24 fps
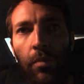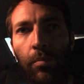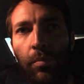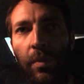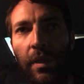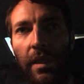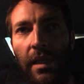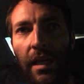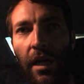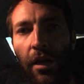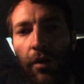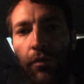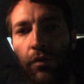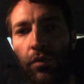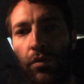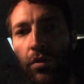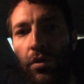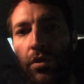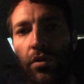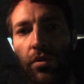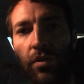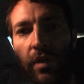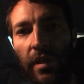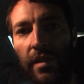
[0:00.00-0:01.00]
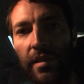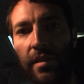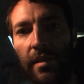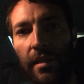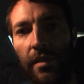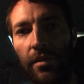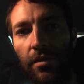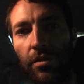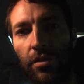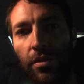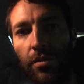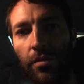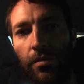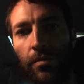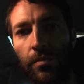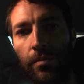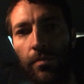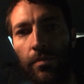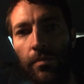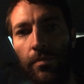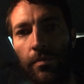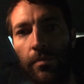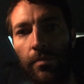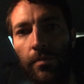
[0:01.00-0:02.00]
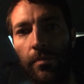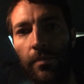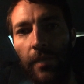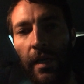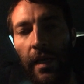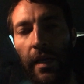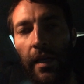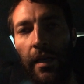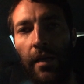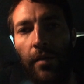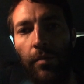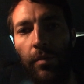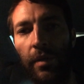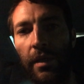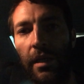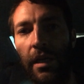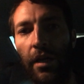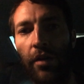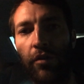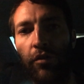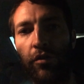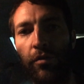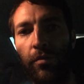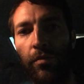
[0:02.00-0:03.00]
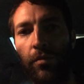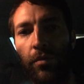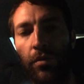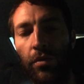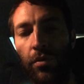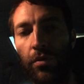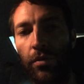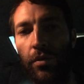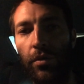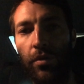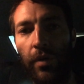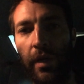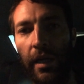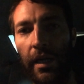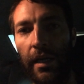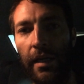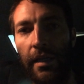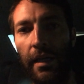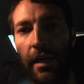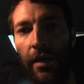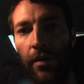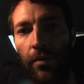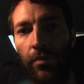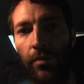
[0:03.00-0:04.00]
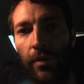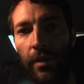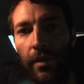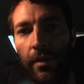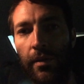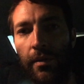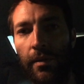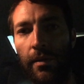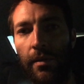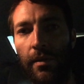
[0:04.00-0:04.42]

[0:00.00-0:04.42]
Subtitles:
be careful who you're listening to, and be careful who you're hanging out with.